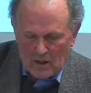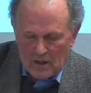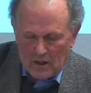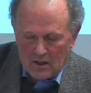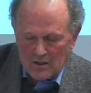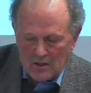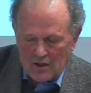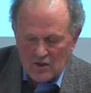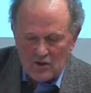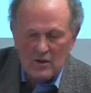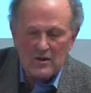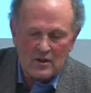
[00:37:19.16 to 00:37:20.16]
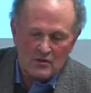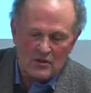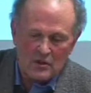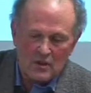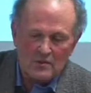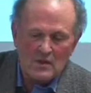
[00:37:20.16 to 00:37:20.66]
in historical
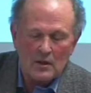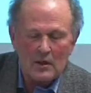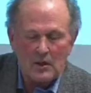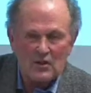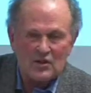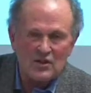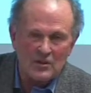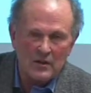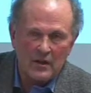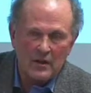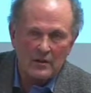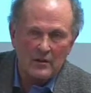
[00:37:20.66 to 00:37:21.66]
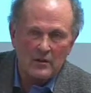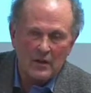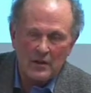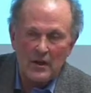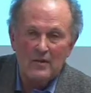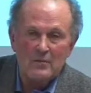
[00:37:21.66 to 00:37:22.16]
terms, it looks as though
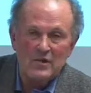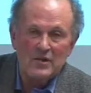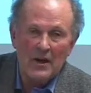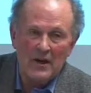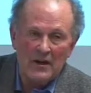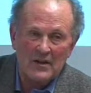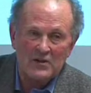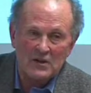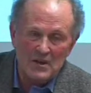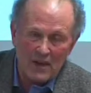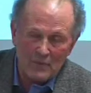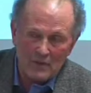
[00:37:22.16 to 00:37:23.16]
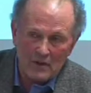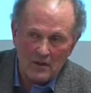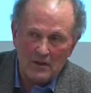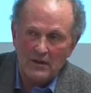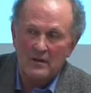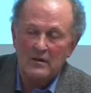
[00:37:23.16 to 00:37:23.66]
Cambridge has
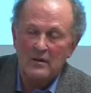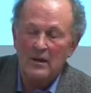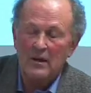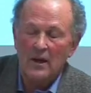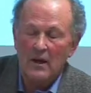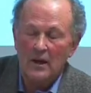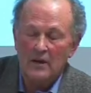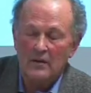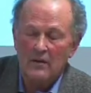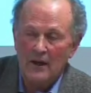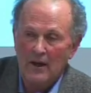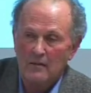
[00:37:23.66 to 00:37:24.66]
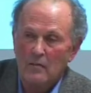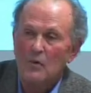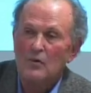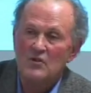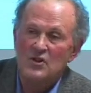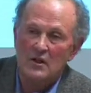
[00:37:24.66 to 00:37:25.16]
adapted and had
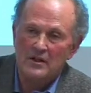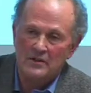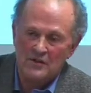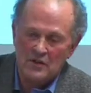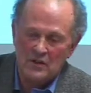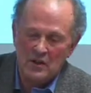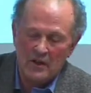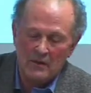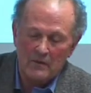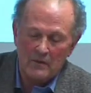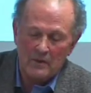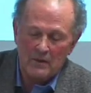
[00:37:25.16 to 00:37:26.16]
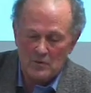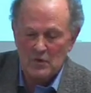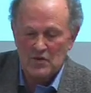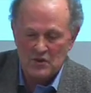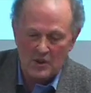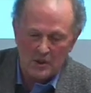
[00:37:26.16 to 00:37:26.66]
more resilience than the
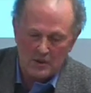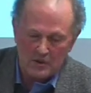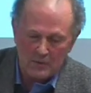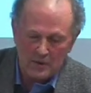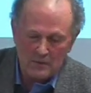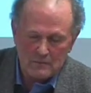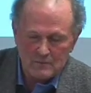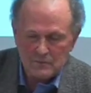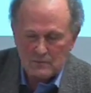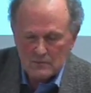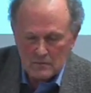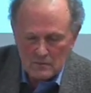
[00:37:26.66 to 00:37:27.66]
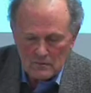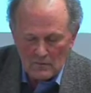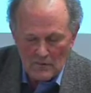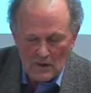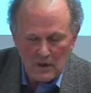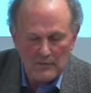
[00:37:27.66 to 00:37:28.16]
Swansea economy
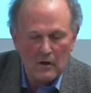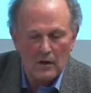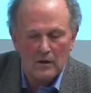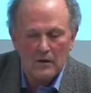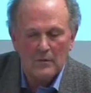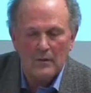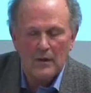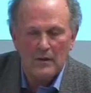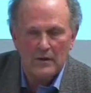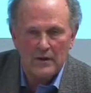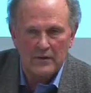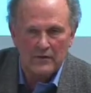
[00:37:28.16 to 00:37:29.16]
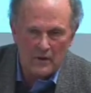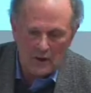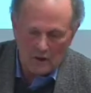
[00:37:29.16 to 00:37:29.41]
over a longer period.